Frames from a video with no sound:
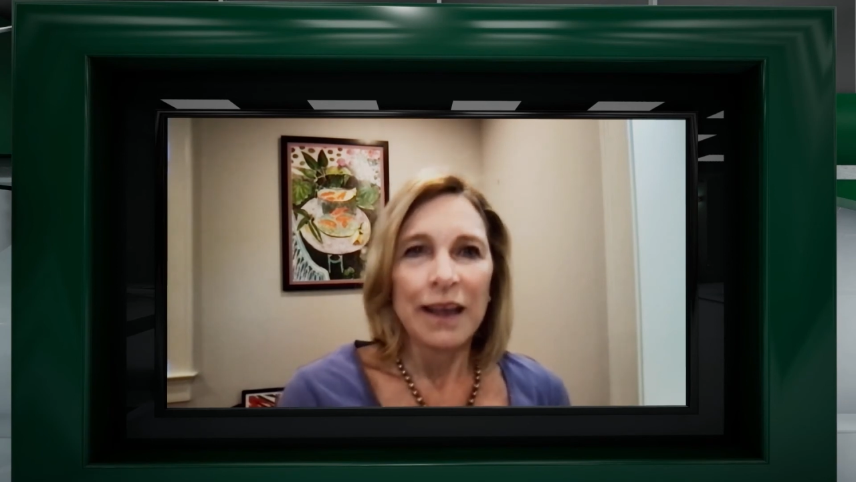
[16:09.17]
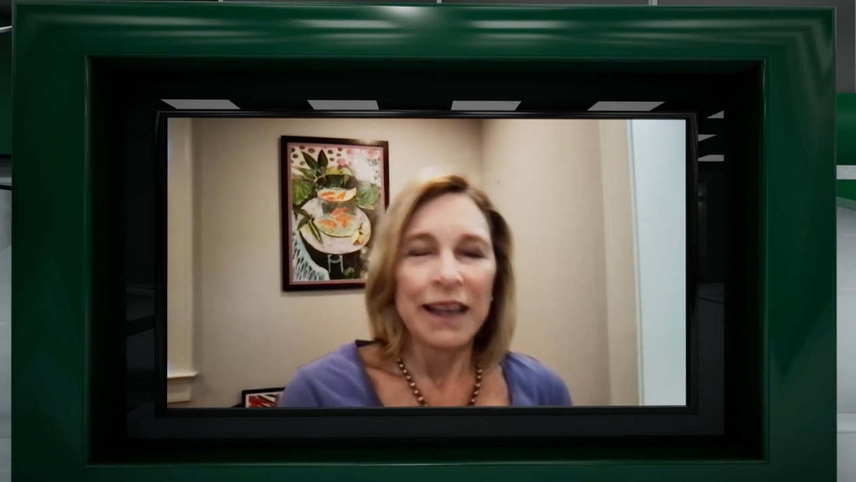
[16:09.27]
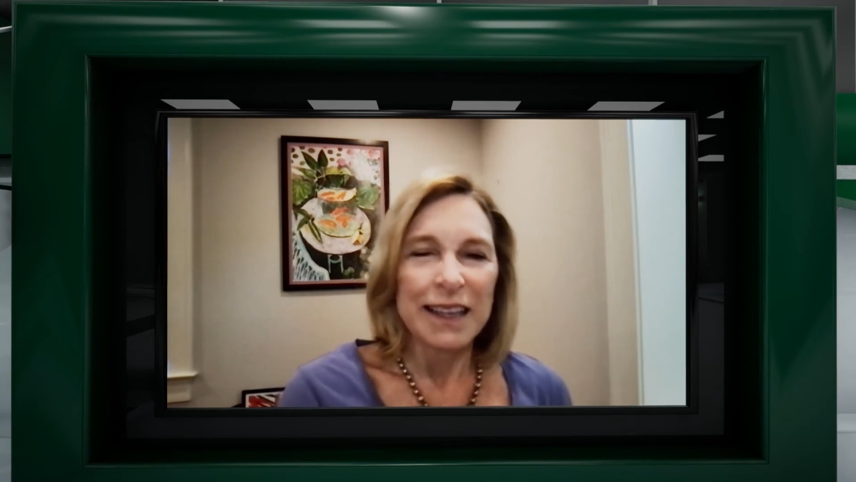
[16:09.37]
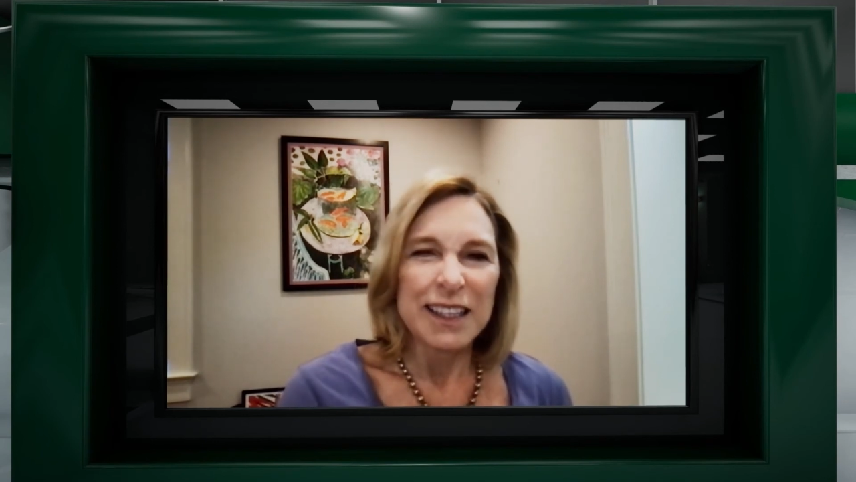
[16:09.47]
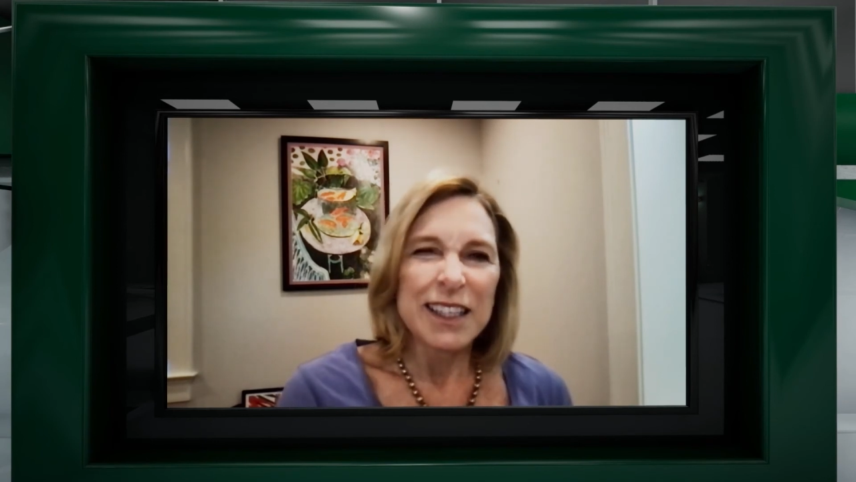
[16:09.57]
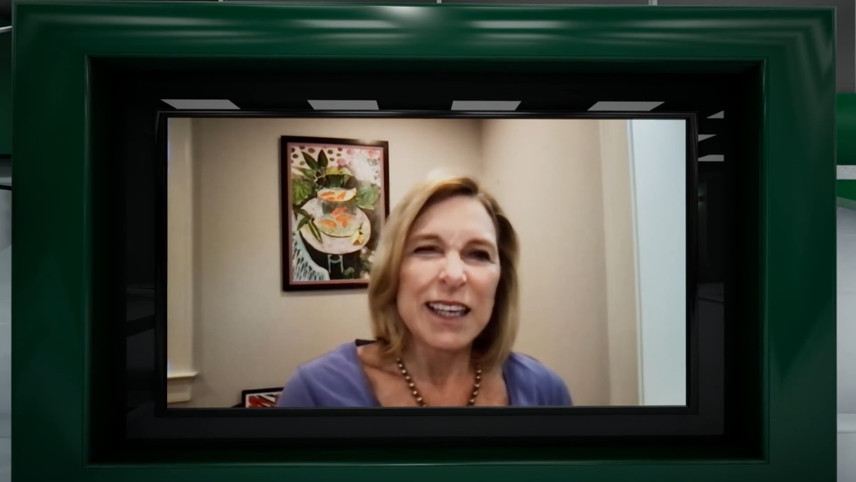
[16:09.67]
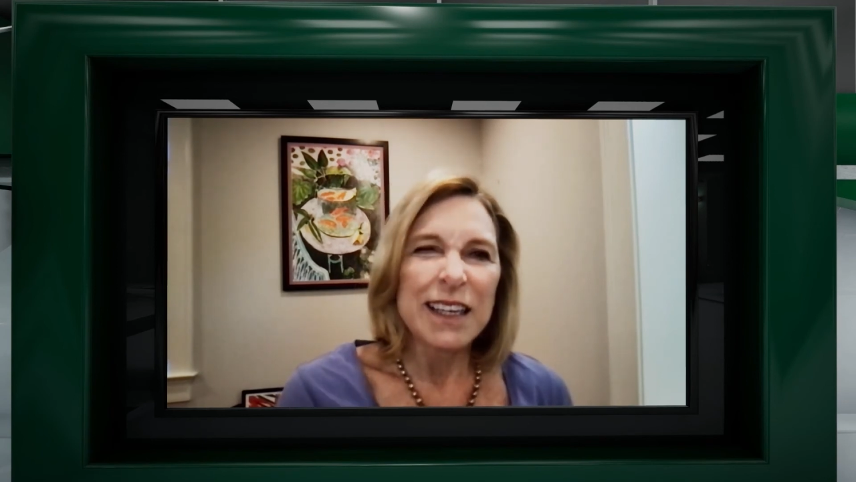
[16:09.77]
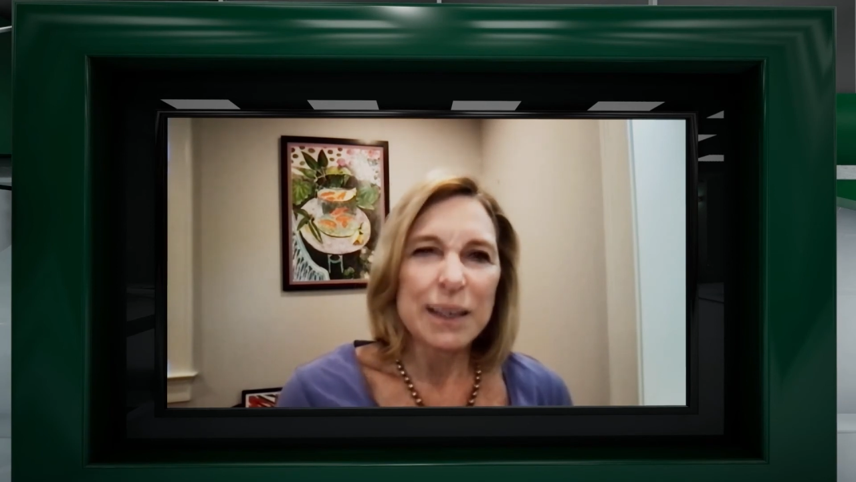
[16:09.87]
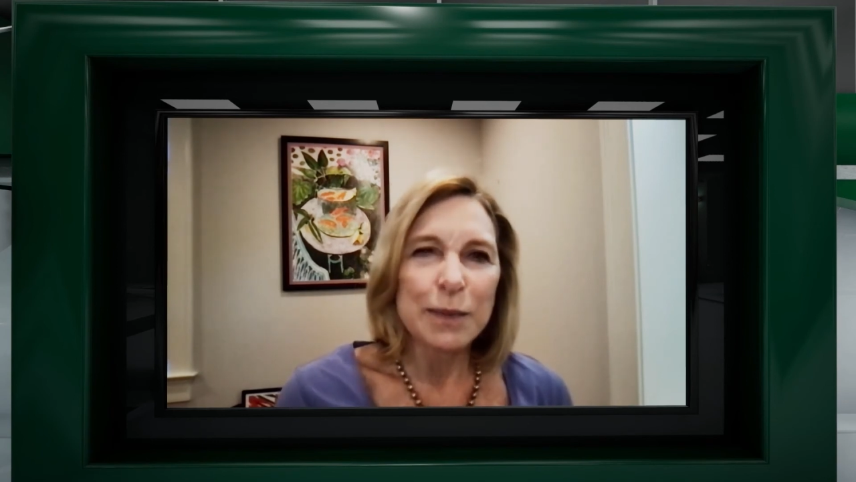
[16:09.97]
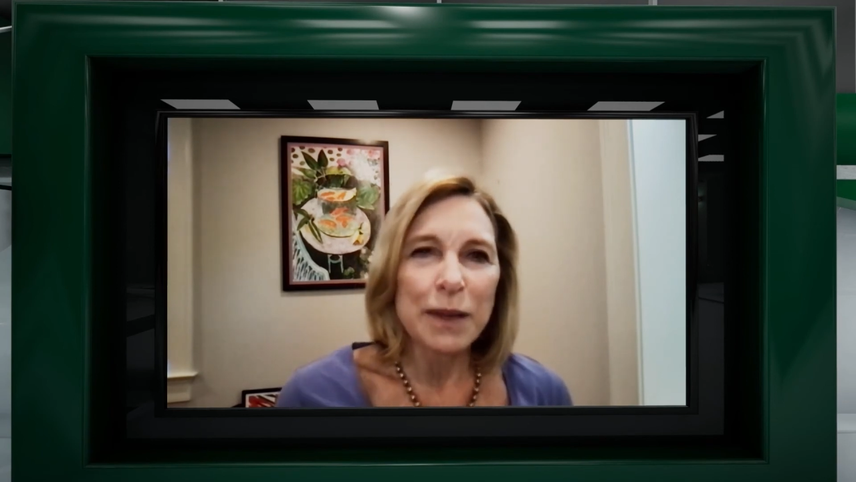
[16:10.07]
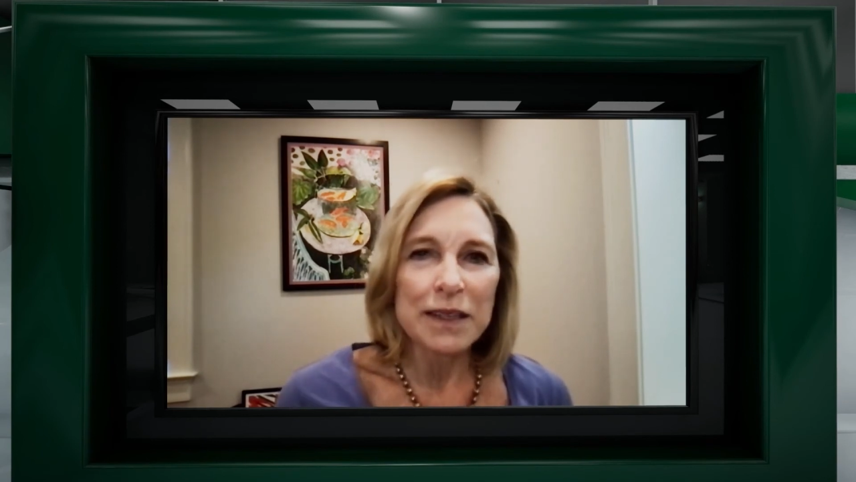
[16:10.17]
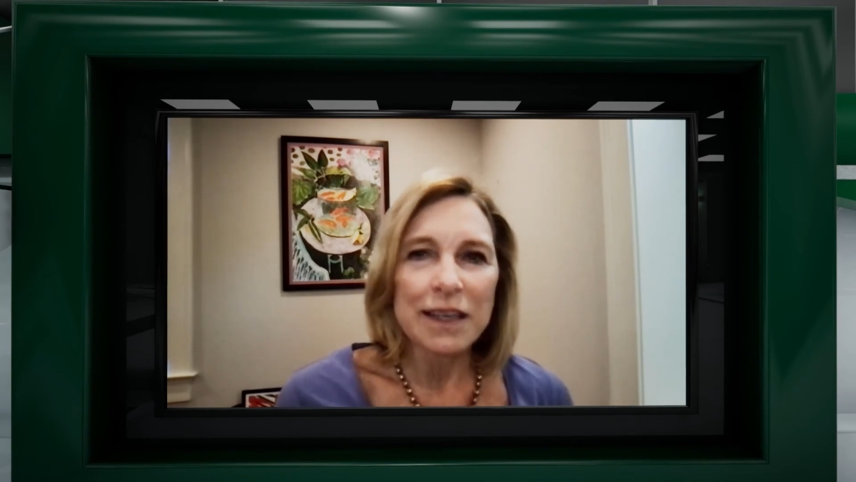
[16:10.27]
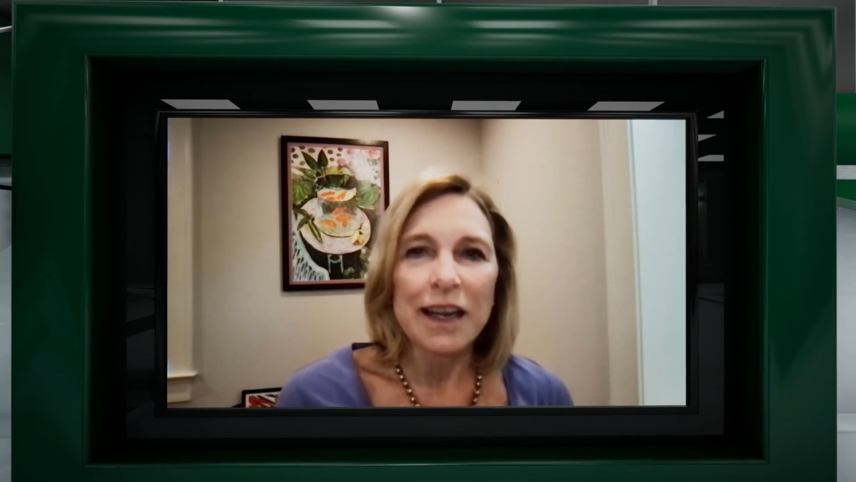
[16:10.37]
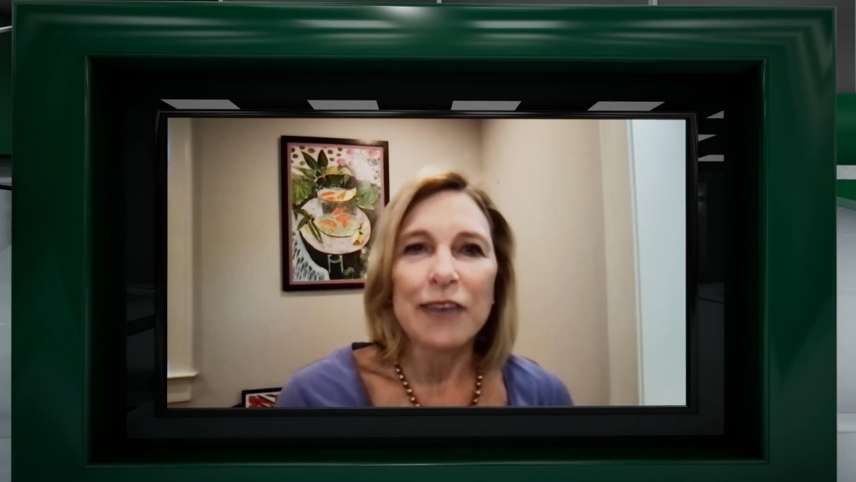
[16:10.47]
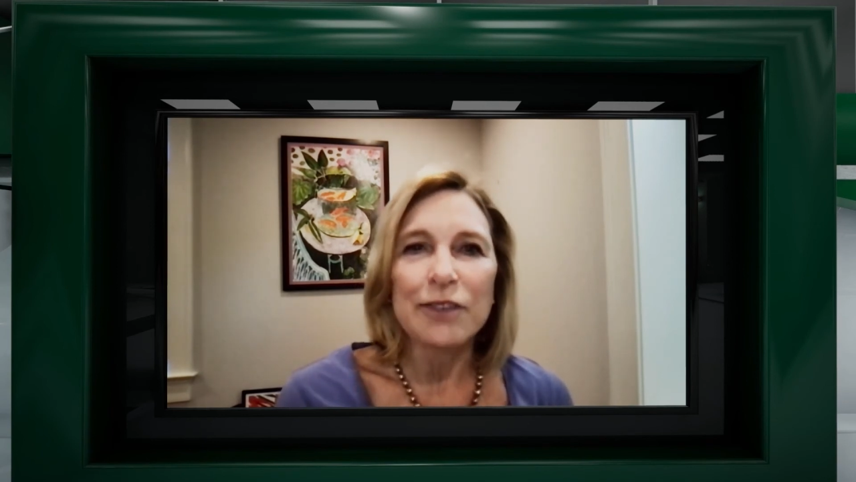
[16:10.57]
Instead, it depends on how